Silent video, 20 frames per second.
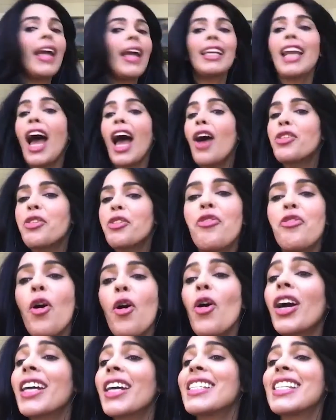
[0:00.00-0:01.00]
now, the
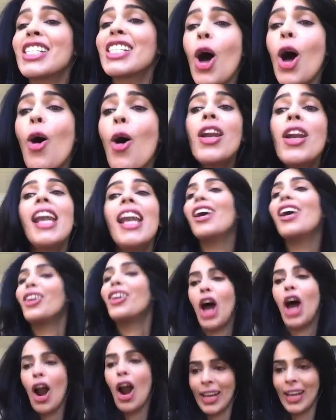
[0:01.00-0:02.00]
focus is only on
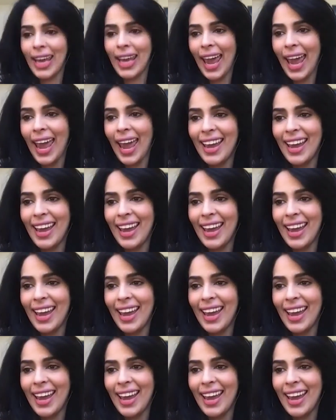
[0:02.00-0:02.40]
RKAY.